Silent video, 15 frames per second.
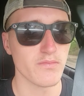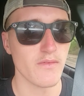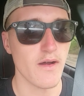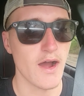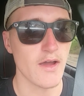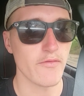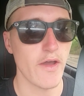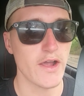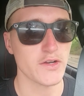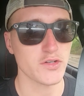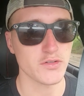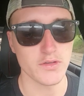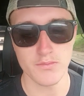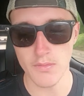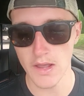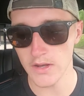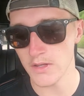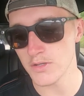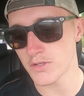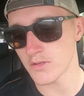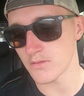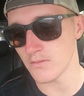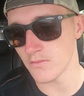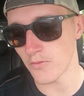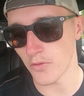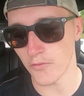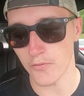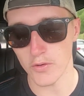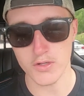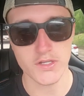I've actually managed, for
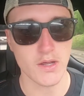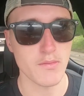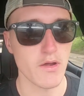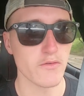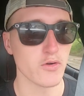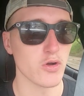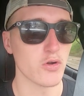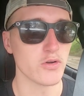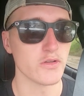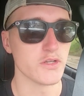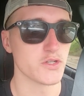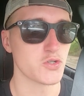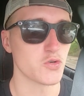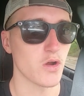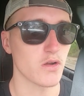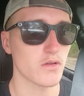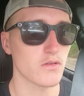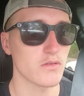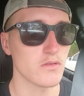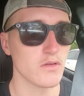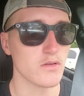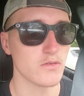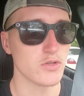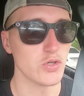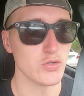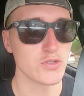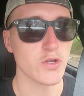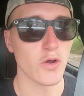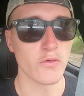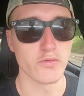the first time ever owning this truck,
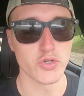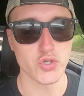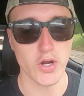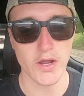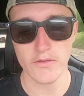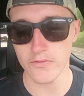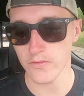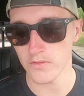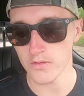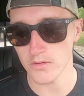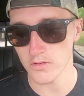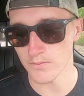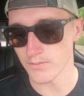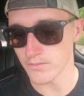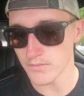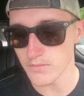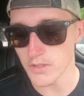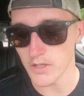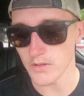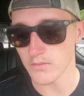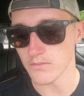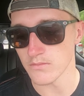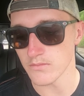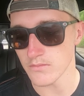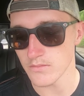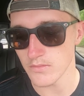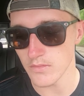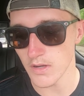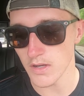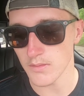used overdrive, or
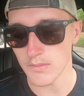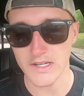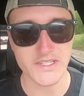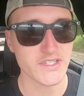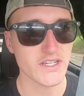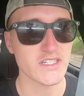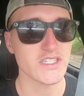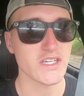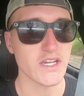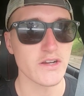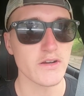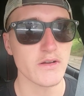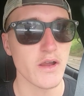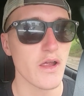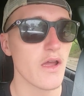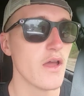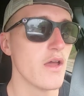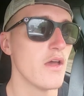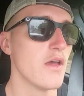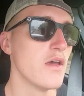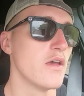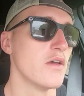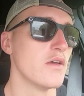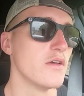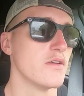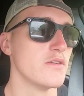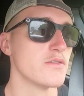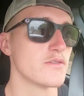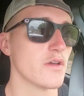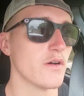my 6th gear.
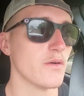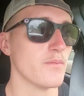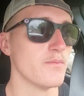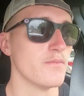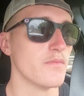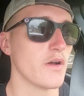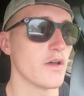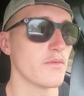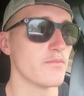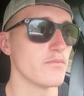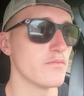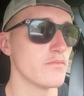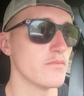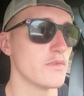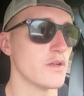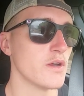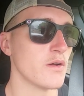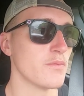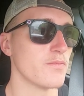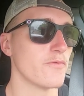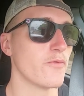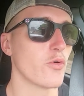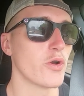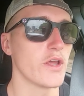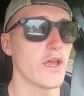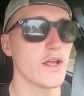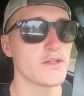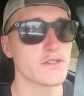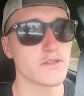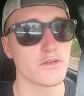So
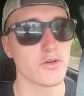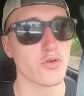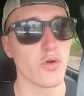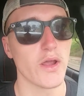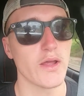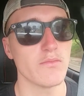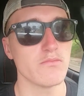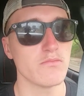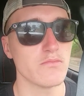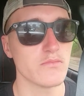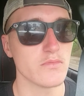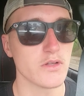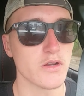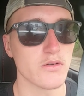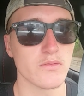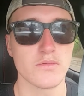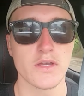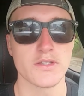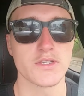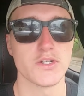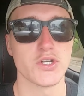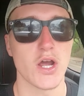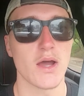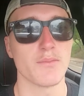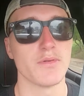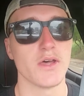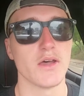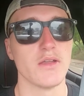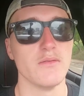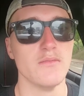48s, they're great, gets the job
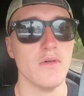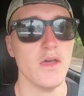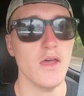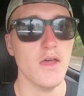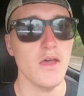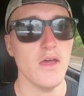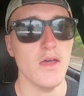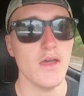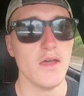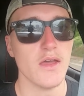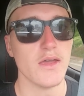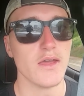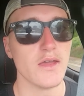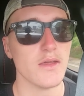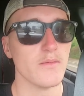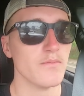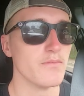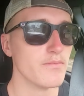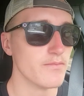done, and